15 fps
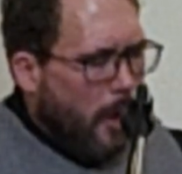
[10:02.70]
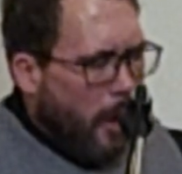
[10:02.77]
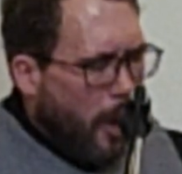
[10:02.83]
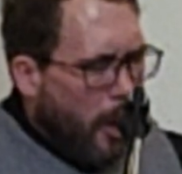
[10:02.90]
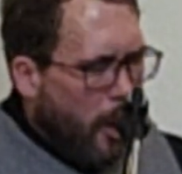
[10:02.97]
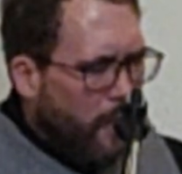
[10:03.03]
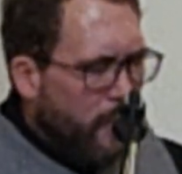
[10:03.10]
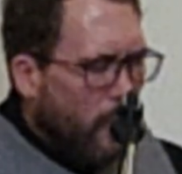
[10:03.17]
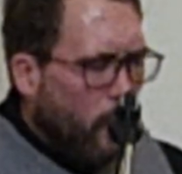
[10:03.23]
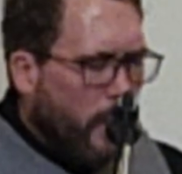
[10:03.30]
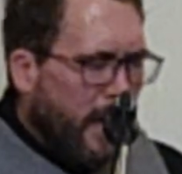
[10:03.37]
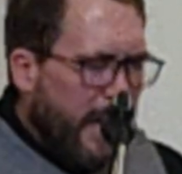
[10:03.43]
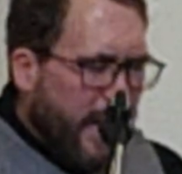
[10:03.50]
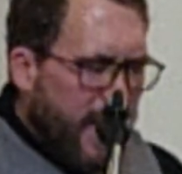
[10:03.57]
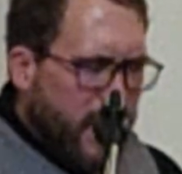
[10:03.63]
On the
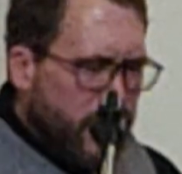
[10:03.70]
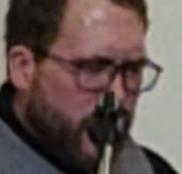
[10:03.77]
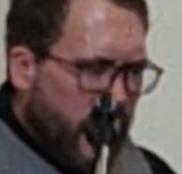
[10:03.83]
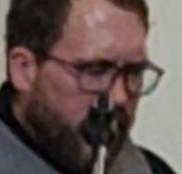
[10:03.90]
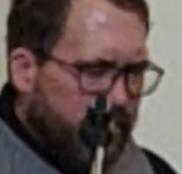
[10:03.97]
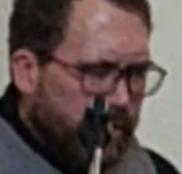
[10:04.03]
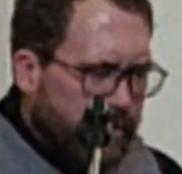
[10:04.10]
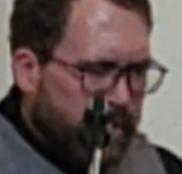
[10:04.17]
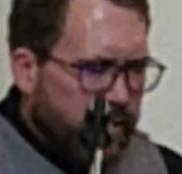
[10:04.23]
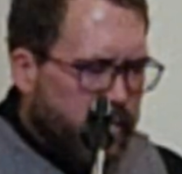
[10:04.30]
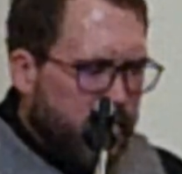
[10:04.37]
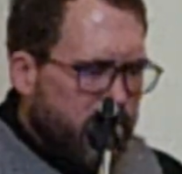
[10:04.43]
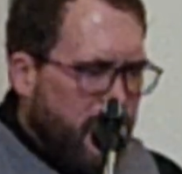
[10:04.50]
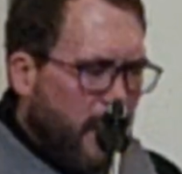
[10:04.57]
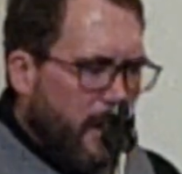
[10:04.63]
way, Jesus
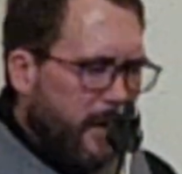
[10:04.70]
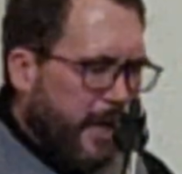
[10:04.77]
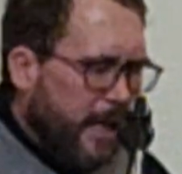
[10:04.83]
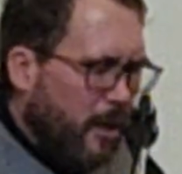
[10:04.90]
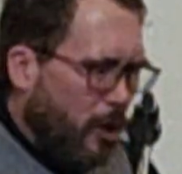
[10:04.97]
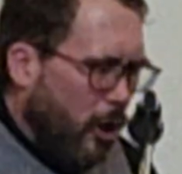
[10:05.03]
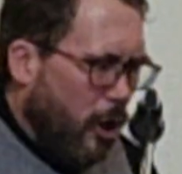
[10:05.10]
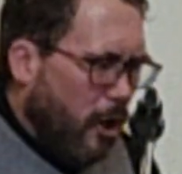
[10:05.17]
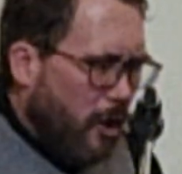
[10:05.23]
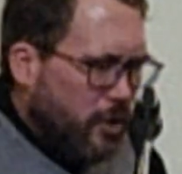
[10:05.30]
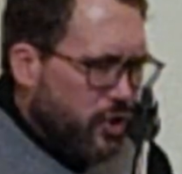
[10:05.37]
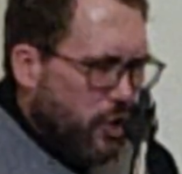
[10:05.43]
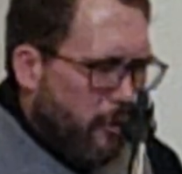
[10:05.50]
is stuck in a large